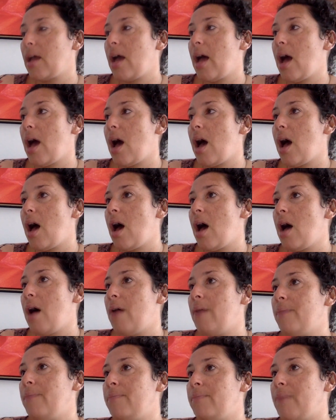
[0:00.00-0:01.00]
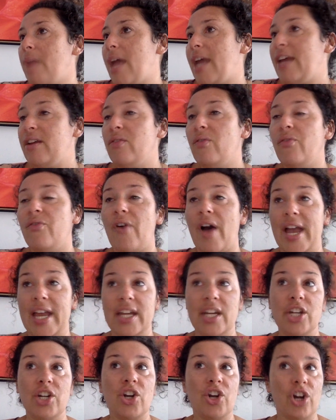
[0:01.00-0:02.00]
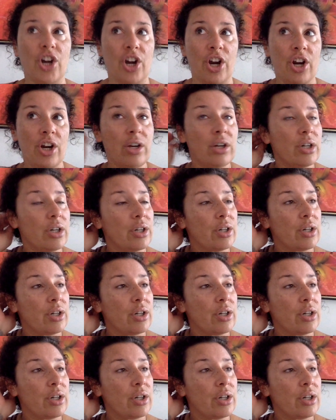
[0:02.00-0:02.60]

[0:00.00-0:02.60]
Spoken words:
I invited her